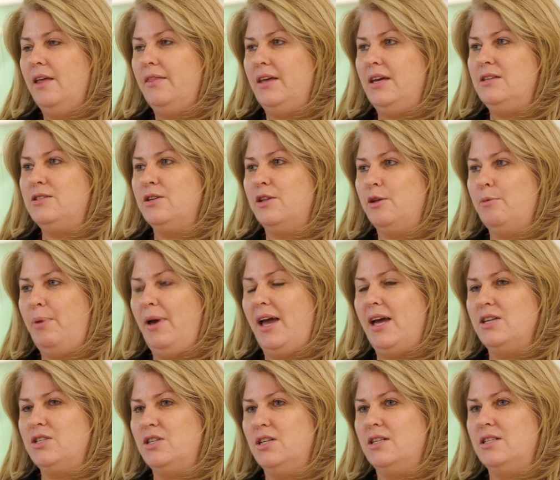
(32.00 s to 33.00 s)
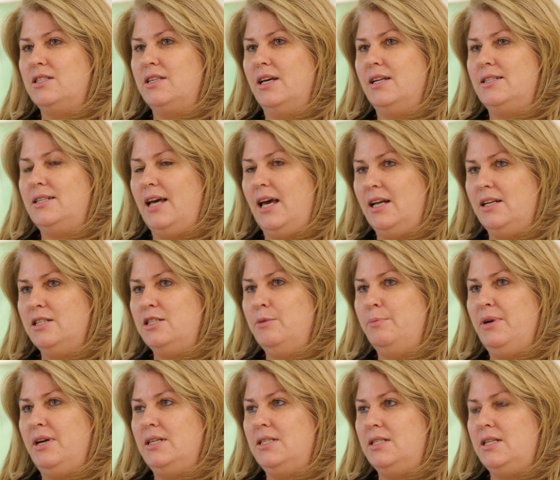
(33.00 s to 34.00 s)
These are the patients that tend to
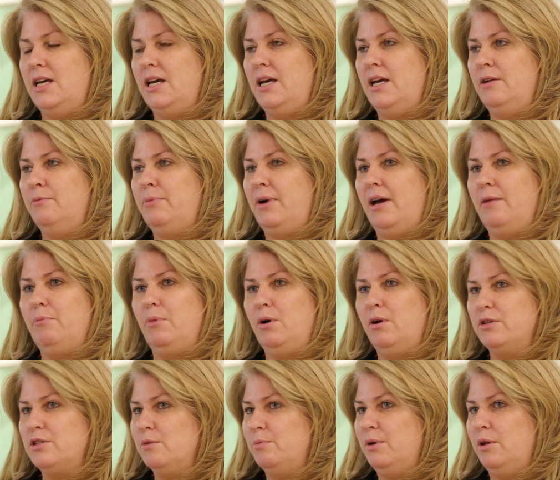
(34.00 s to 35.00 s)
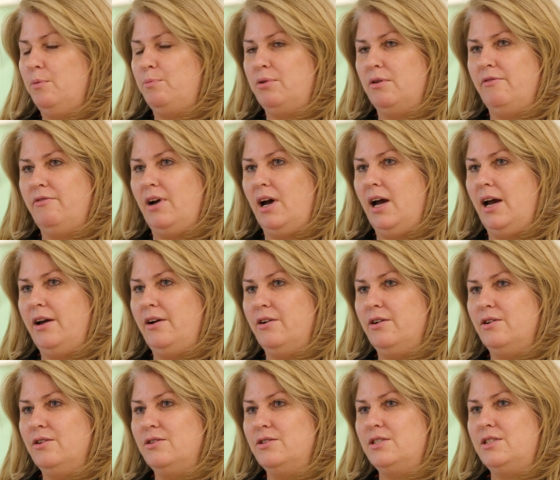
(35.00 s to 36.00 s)
be seen by multiple
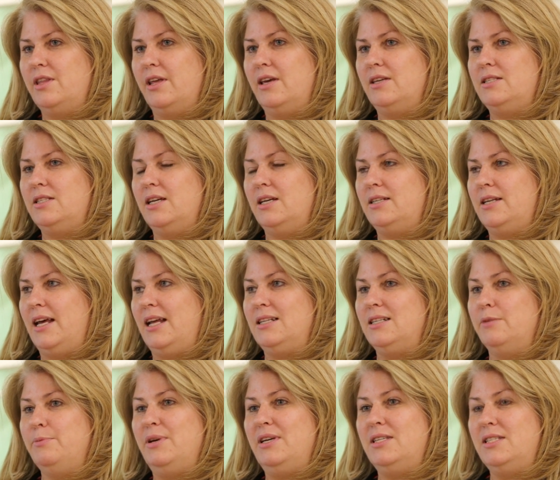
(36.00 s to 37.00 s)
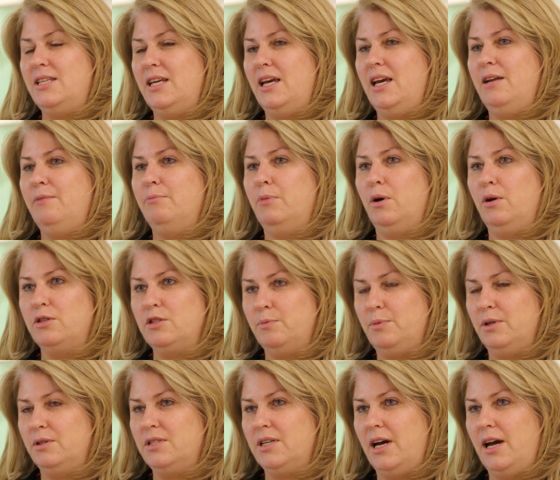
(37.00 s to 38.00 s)
providers. They tend to be seen
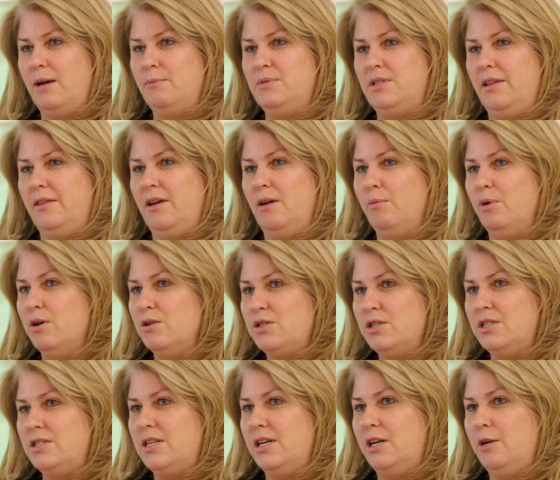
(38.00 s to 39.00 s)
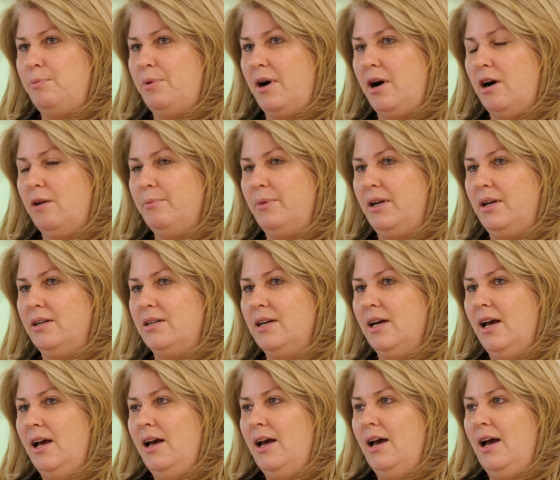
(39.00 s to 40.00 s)
multiple times in the emergency department.
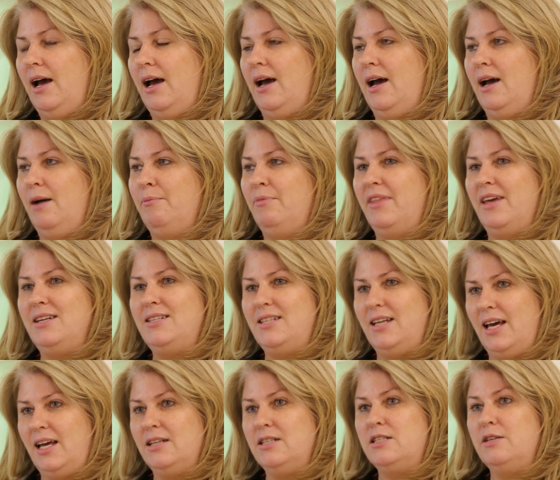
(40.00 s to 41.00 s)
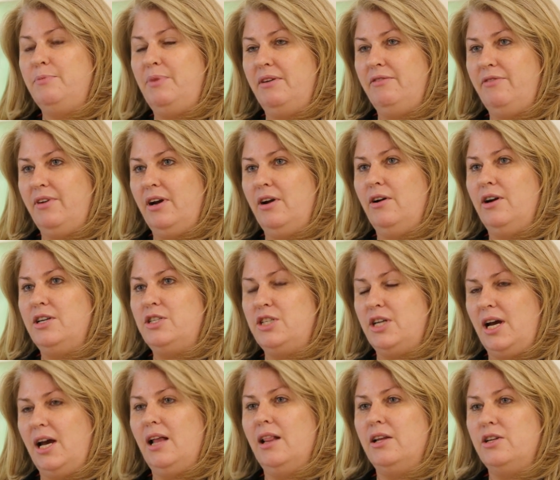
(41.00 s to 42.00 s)
They tend to be very
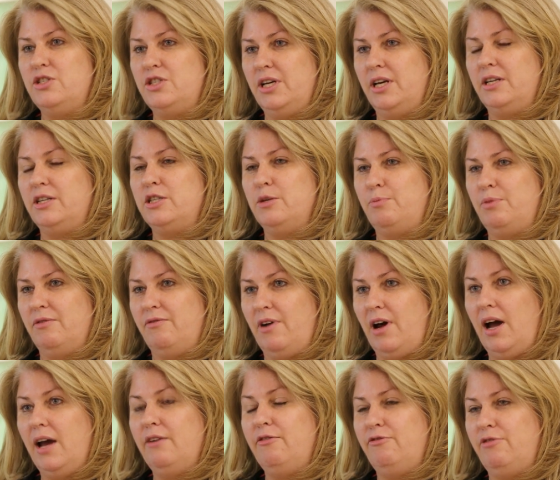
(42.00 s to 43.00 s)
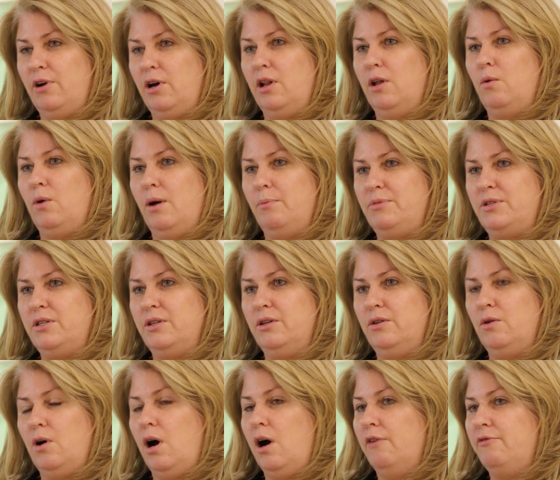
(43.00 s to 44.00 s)
challenging to provide follow-up
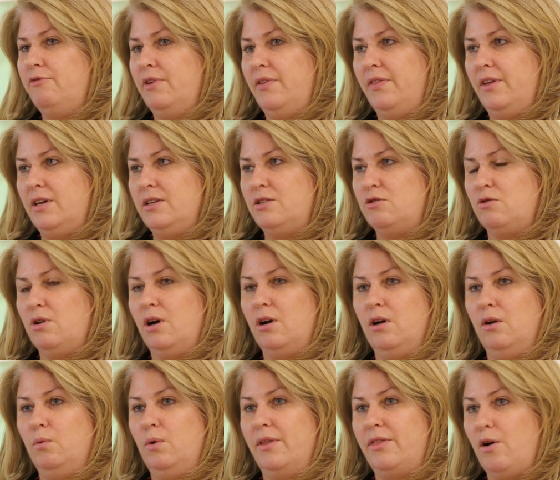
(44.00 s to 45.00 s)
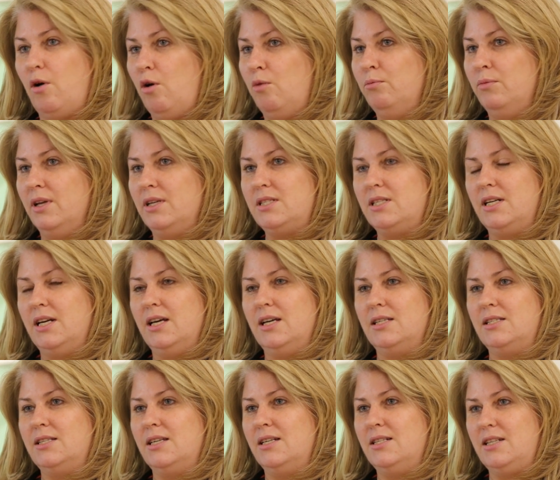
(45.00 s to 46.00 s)
to. Often they struggle with
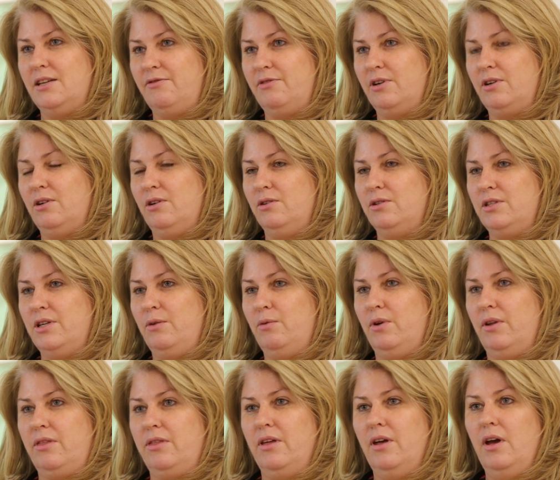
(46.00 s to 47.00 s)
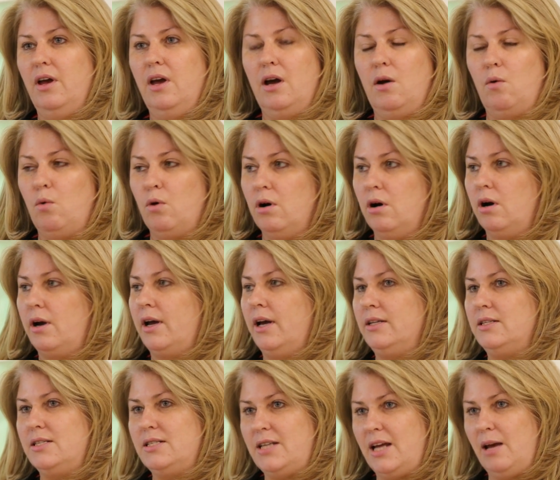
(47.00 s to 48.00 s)
homelessness and difficulty with work
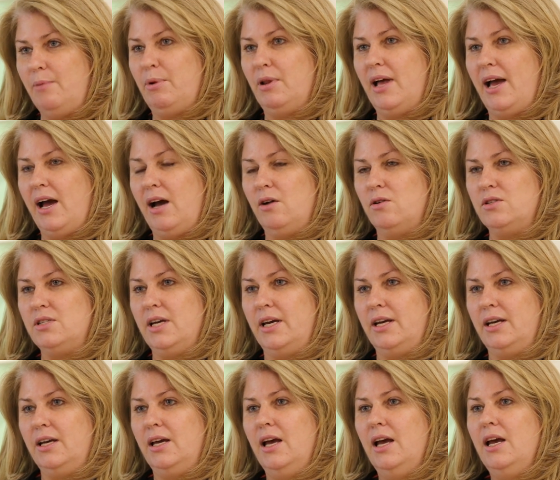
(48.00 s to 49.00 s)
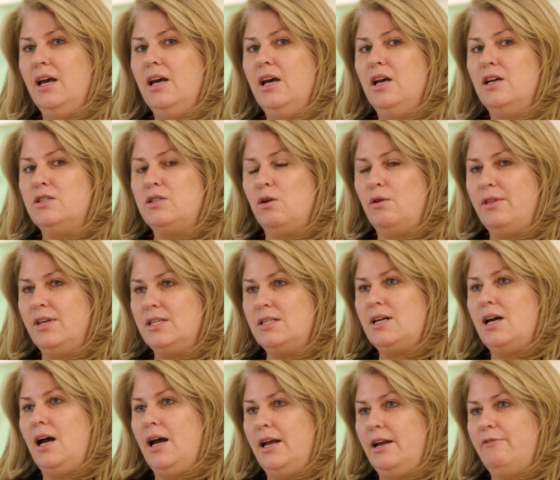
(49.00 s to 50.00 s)
and stable housing. So this
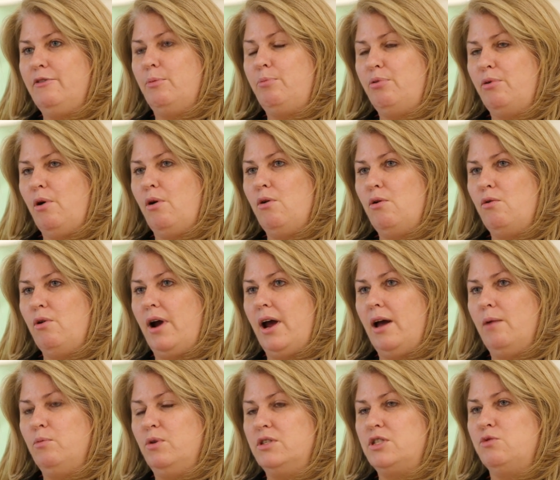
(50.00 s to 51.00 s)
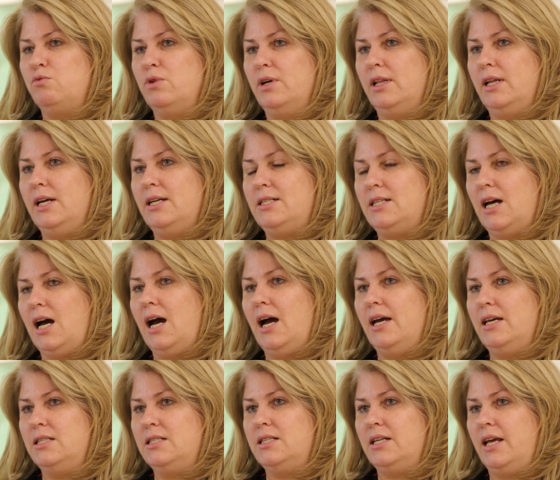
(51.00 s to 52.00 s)
kind of a program, which really
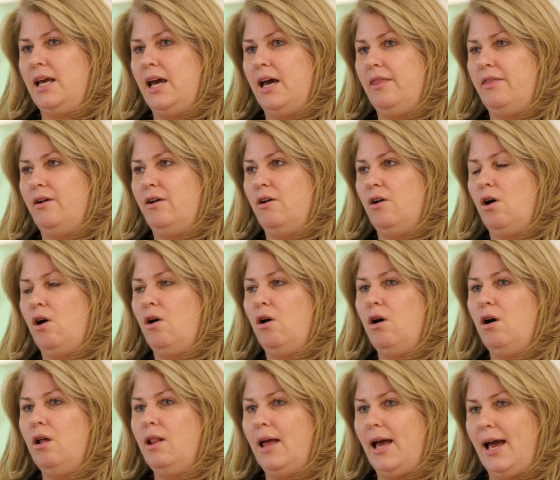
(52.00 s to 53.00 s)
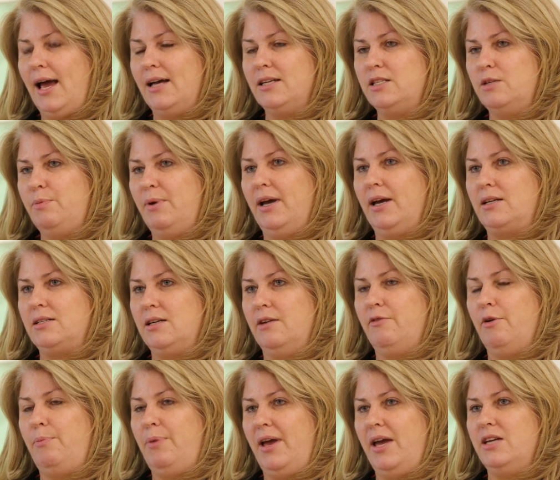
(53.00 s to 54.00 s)
ties together all aspects
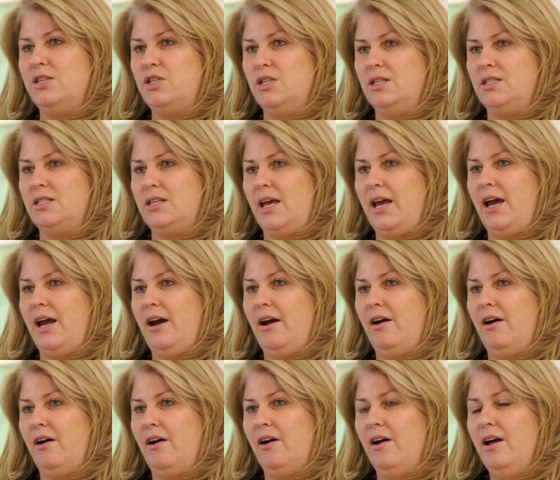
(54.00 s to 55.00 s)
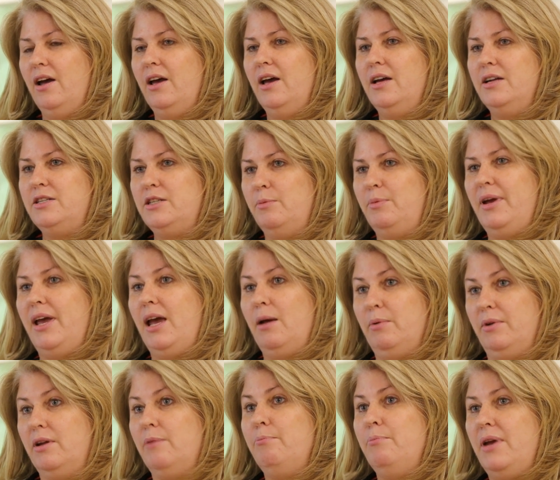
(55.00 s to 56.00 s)
of a patient's care to be
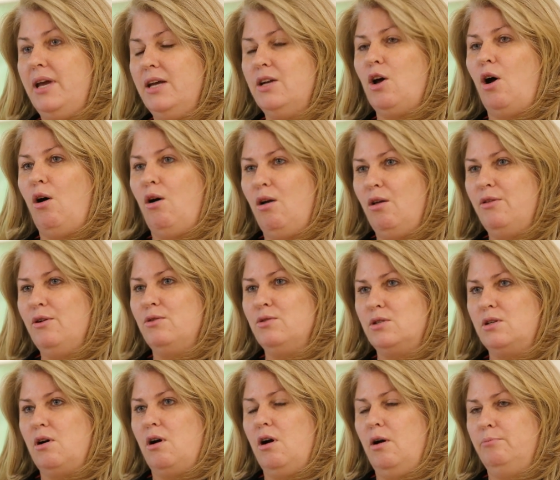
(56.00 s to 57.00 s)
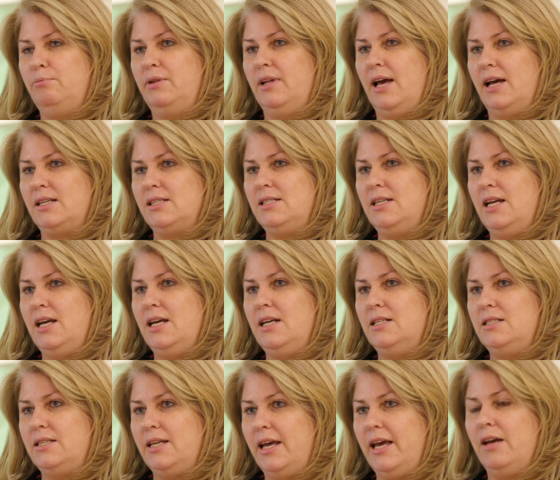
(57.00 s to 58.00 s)
able to meet all those complex
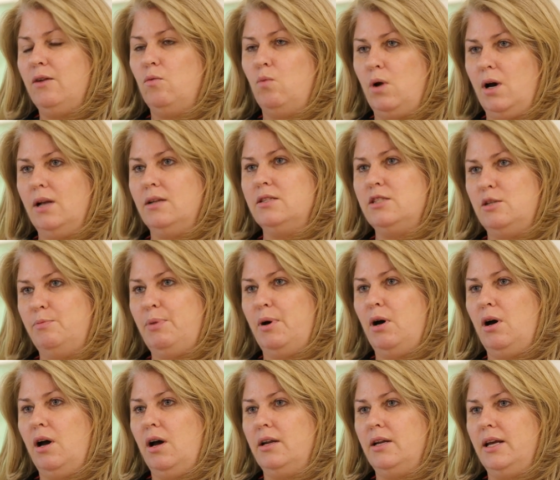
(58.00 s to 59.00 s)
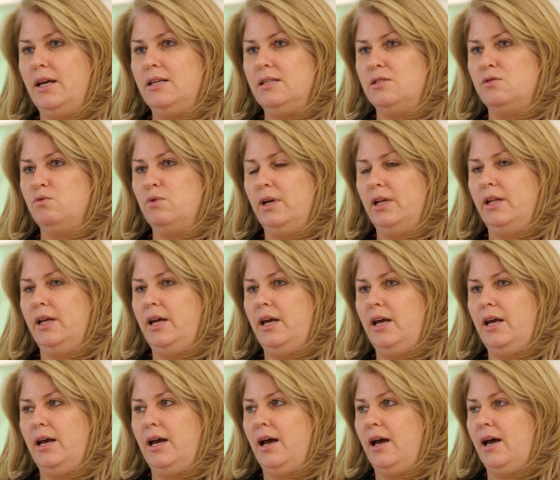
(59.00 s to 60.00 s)
needs in one spot, is
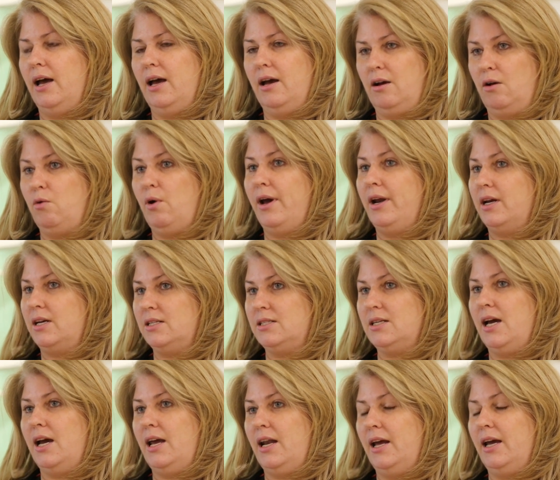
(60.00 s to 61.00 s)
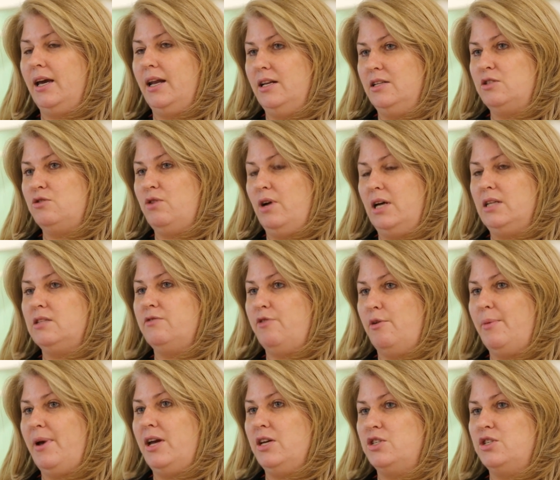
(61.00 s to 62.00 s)
really quite exciting, and it's
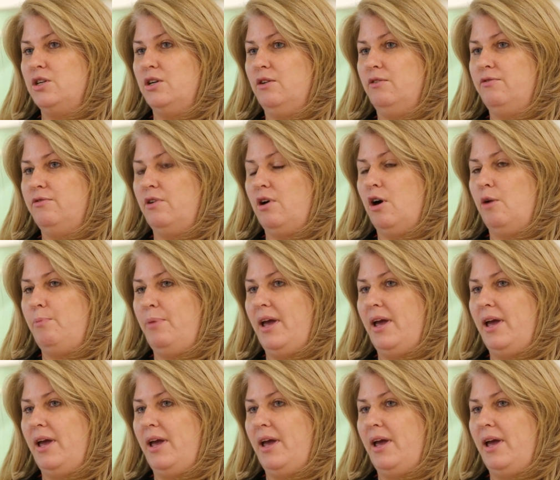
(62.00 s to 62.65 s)
transformational for our